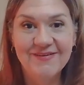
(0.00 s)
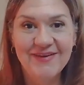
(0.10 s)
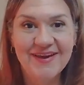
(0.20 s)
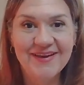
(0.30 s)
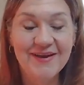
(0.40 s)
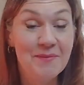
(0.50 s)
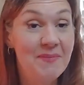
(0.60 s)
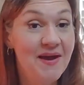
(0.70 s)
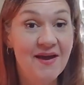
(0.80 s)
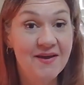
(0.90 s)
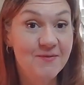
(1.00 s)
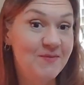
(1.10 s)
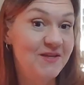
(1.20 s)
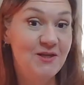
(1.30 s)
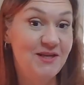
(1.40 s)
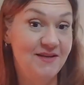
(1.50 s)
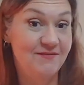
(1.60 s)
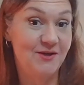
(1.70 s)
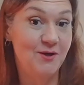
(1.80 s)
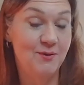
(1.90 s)
Okay, I'm back, but you didn't
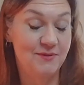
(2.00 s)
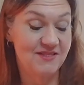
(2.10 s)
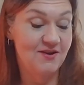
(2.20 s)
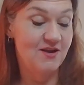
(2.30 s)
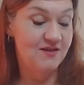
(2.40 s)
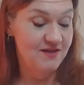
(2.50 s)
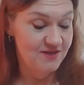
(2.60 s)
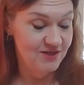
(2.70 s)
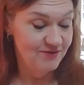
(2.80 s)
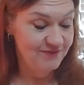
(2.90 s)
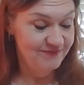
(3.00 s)
even know I was gone, did you?